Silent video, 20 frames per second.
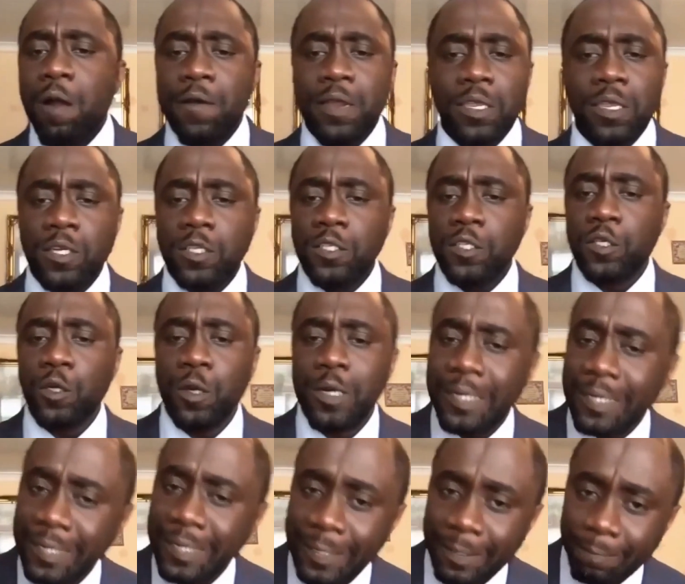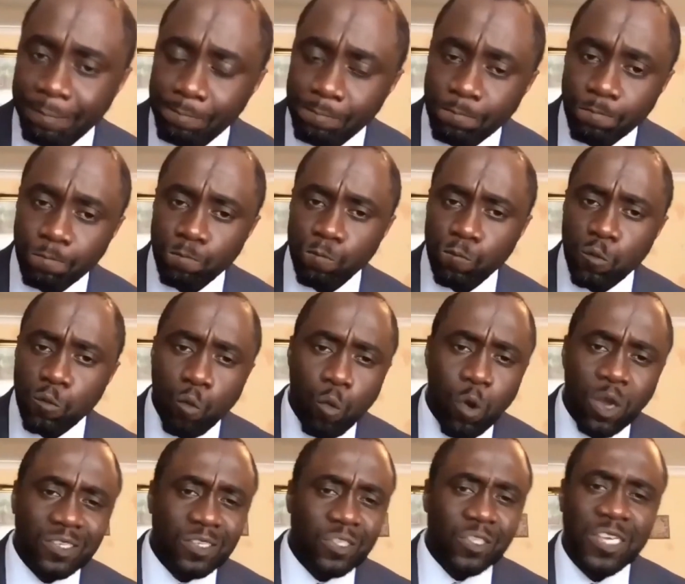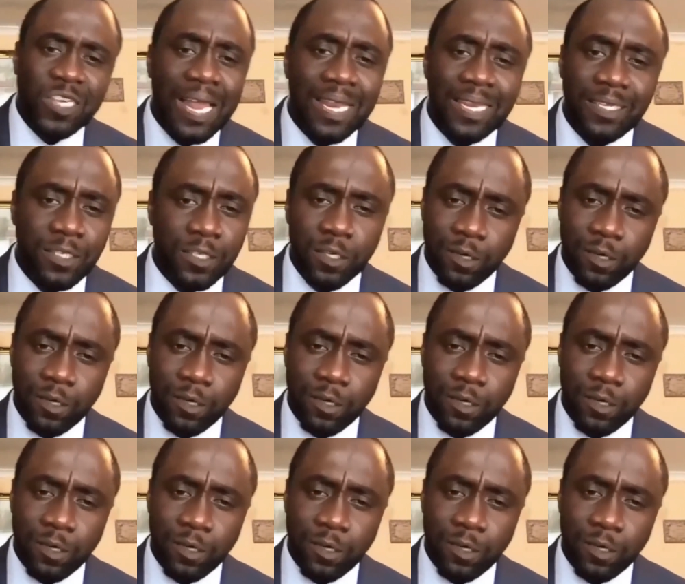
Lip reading: in your journey, what challenge